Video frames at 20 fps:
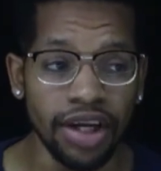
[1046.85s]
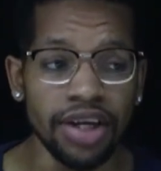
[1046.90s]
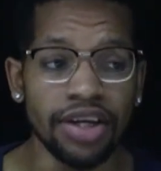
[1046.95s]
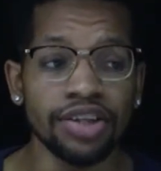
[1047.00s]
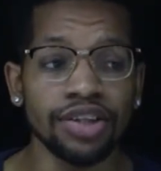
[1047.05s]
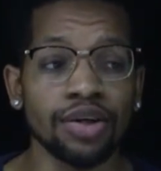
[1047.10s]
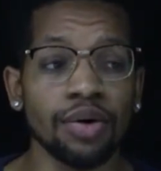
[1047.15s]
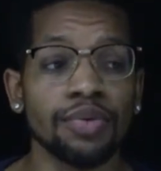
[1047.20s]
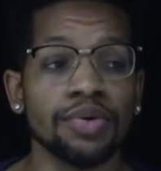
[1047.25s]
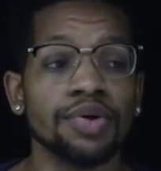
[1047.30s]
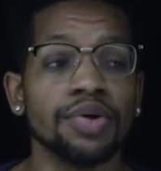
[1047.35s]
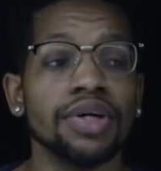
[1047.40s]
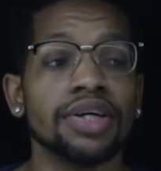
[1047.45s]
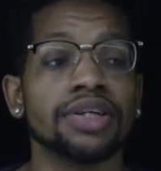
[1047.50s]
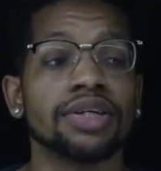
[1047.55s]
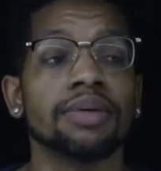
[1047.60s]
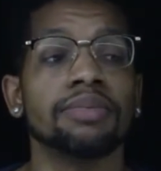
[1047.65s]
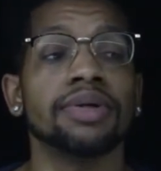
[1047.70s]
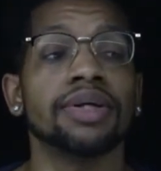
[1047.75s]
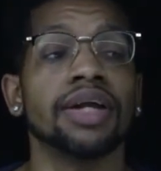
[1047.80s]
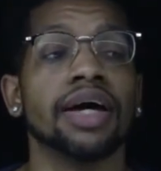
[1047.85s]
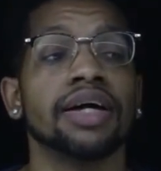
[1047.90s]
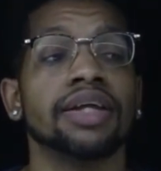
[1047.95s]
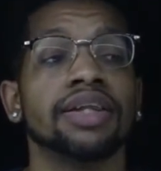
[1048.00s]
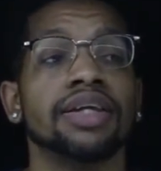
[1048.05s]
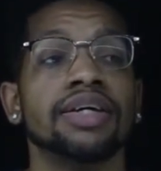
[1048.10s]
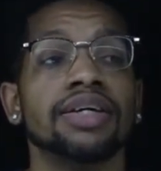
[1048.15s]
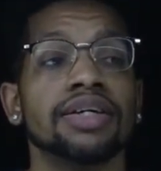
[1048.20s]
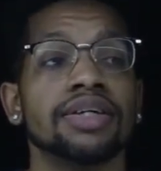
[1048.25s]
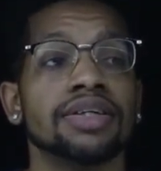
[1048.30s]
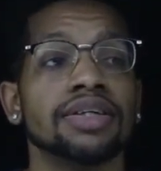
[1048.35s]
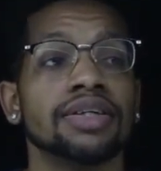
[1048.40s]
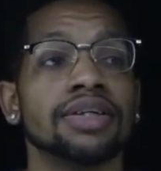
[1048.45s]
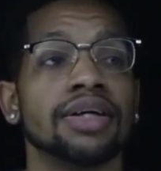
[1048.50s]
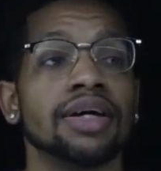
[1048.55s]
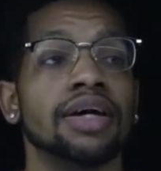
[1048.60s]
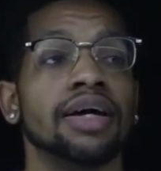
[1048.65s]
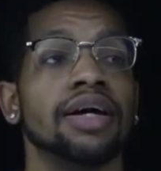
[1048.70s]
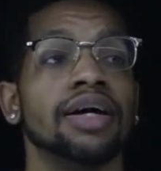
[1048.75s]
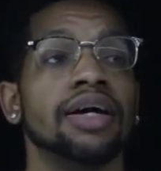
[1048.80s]
And so when you get something like this,
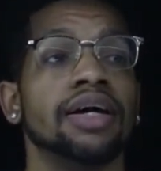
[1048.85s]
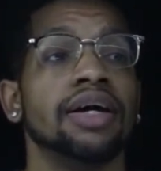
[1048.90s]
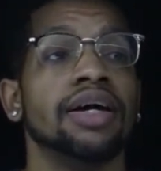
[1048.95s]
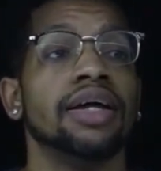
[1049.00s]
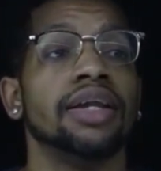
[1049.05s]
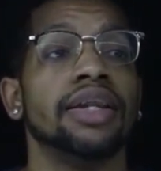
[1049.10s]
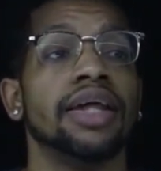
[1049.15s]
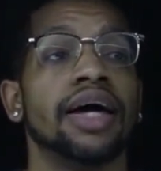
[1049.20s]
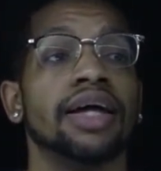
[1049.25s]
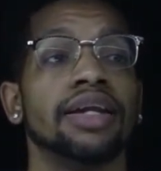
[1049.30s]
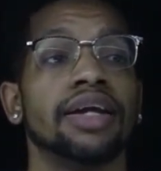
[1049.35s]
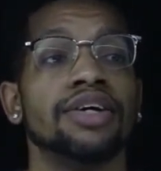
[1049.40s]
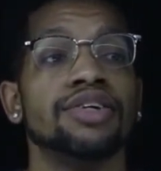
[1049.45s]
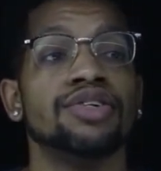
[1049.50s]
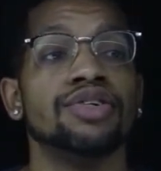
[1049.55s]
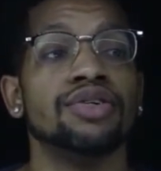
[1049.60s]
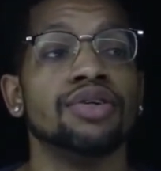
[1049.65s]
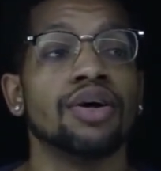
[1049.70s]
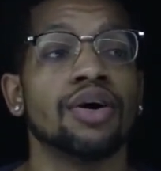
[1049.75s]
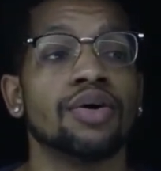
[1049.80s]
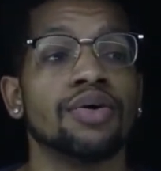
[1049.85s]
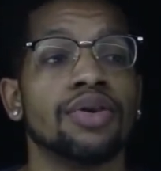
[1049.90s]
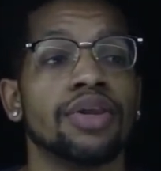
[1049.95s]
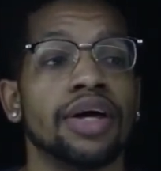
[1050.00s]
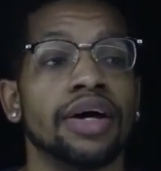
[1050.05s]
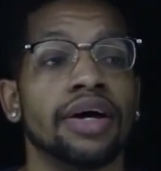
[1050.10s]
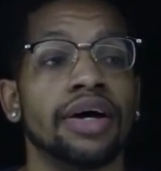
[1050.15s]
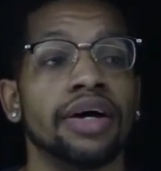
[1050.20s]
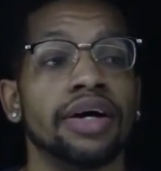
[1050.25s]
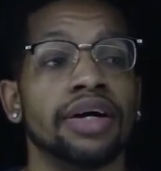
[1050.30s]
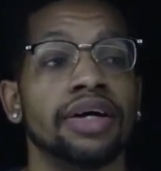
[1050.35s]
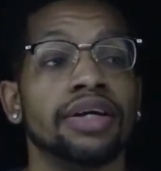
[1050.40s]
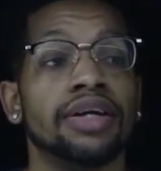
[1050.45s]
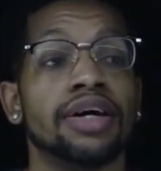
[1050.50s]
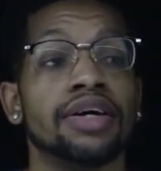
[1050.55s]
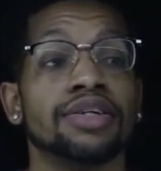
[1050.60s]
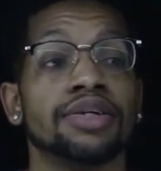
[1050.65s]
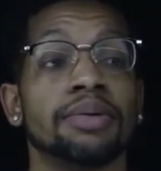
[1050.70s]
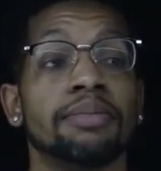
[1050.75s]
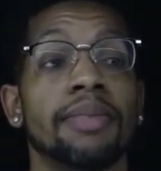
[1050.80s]
that lets you know that it
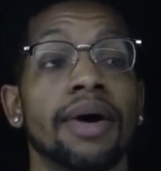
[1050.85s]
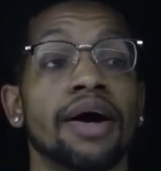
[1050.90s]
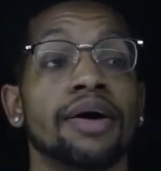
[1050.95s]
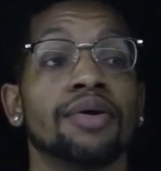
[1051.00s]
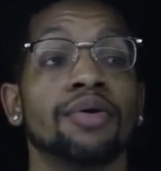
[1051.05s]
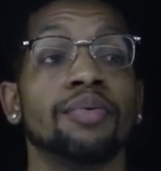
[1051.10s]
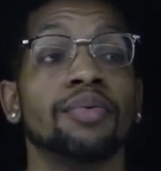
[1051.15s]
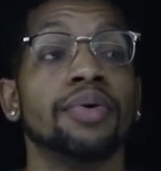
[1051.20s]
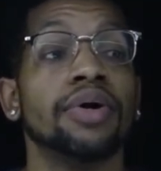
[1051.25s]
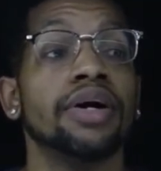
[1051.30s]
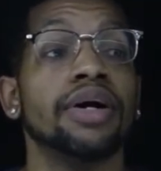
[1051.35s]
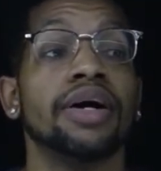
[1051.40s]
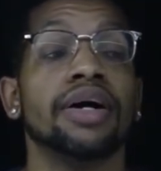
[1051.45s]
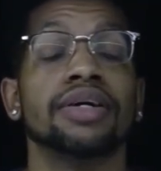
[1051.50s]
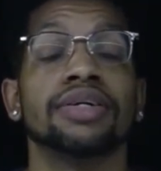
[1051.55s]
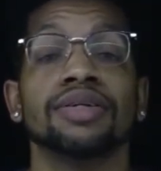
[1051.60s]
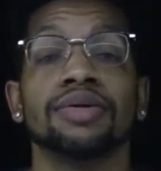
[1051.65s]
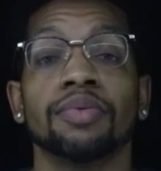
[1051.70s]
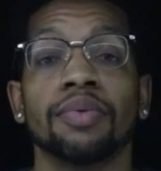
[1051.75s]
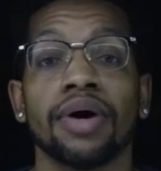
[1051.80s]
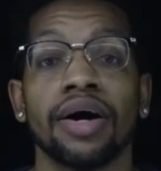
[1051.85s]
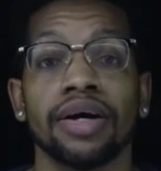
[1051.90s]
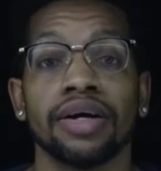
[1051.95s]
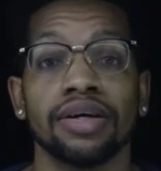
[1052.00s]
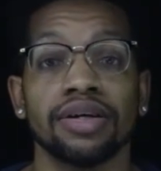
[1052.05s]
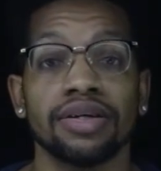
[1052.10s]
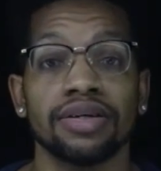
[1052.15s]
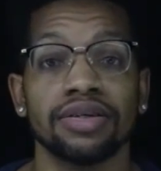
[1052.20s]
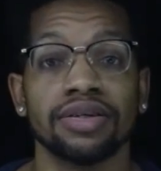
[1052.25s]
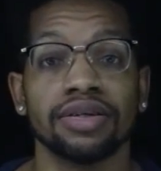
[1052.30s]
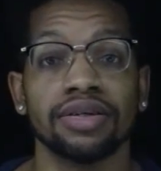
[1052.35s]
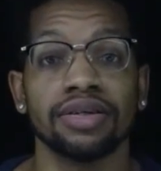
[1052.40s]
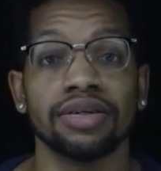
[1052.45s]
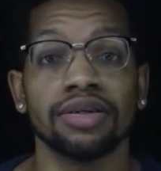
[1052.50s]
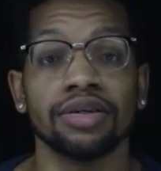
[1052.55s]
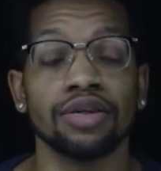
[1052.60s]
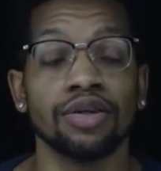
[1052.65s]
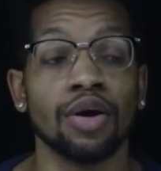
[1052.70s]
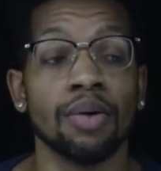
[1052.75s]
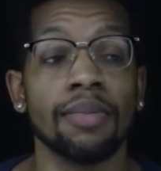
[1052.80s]
doesn't matter what x and y is.
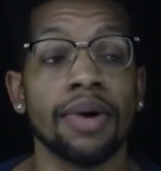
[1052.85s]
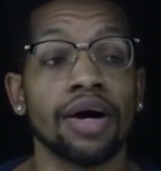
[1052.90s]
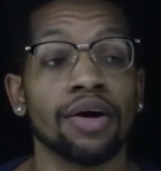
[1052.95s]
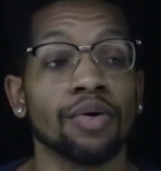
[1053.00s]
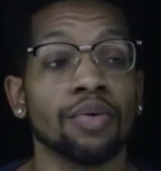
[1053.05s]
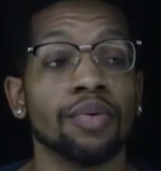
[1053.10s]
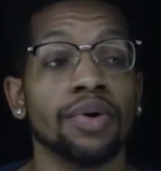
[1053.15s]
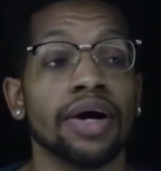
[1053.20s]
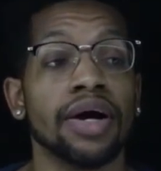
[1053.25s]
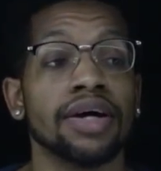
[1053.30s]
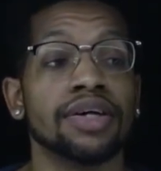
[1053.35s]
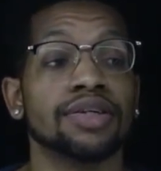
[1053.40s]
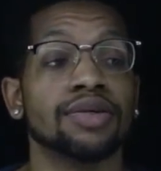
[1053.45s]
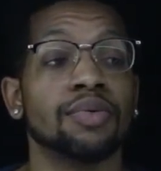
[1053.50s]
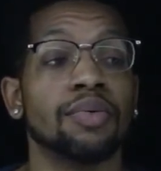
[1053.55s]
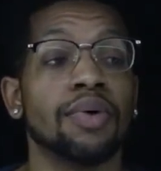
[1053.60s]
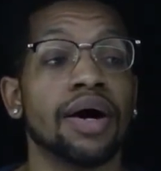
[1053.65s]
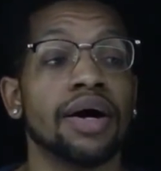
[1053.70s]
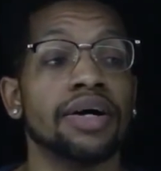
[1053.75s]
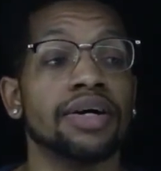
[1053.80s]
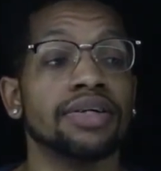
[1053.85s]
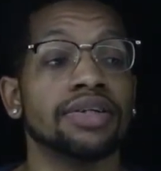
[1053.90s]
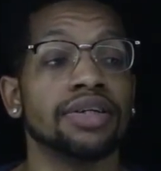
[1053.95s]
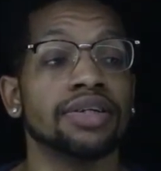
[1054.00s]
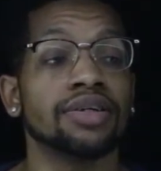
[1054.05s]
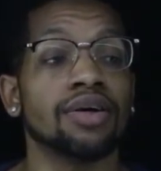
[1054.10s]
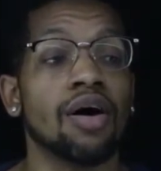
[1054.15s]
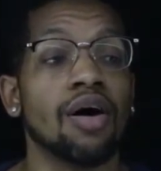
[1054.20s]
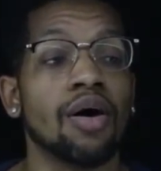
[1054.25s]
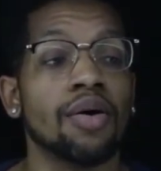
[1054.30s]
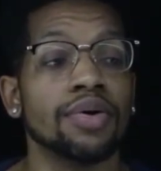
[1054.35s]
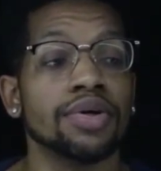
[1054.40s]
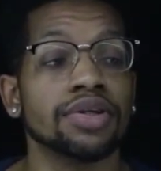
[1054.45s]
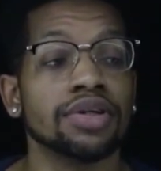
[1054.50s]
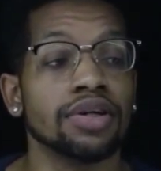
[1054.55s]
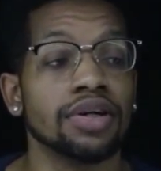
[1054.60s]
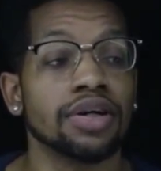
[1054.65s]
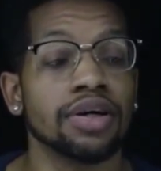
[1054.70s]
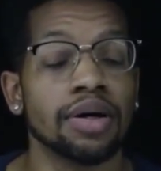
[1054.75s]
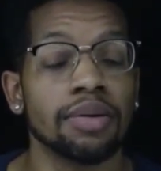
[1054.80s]
No matter what x and y is, it's always
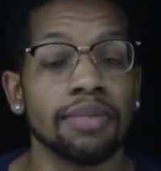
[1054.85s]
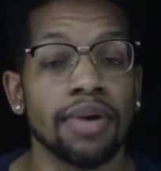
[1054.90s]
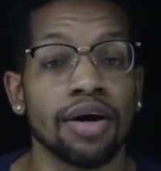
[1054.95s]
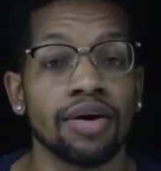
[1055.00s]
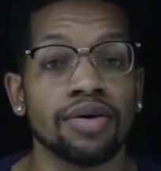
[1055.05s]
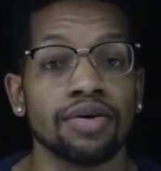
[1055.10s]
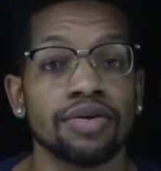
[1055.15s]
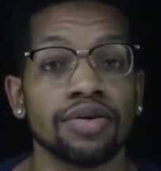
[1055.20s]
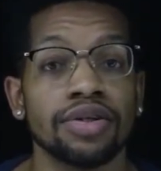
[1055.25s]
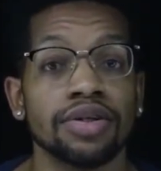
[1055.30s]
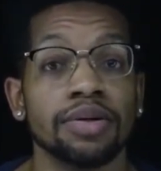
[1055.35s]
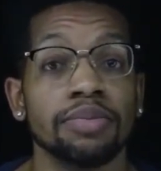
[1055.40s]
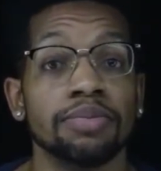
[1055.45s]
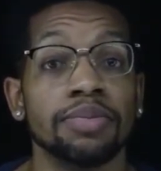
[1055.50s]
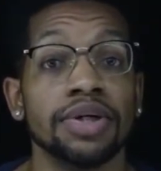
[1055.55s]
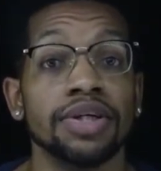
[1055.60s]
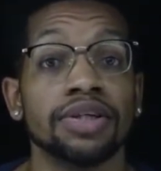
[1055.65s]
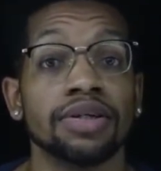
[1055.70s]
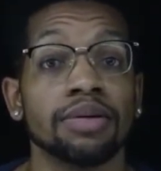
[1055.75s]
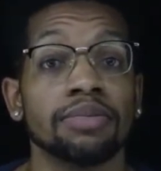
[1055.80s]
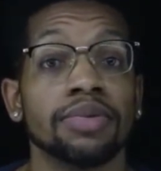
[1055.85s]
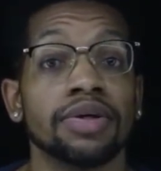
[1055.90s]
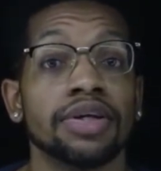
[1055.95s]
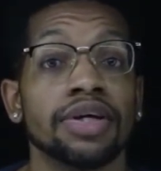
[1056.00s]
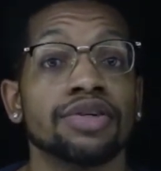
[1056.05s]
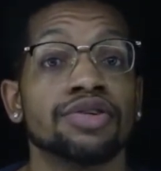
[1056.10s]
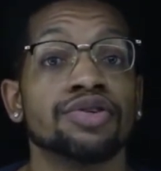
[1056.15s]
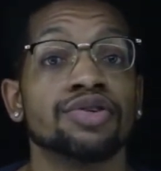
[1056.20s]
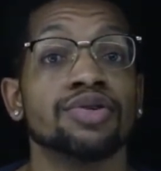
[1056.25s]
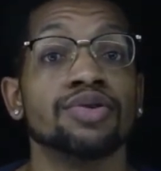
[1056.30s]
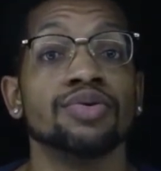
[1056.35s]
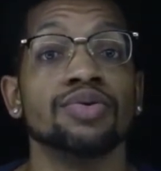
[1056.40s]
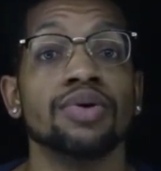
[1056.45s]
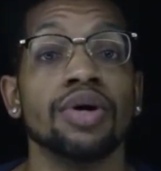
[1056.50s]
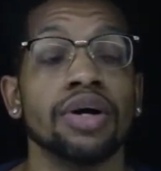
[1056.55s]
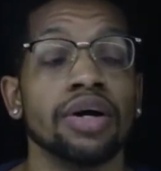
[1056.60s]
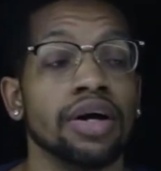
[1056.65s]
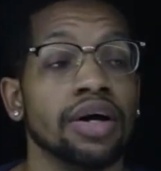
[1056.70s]
gonna come out to be something that's true.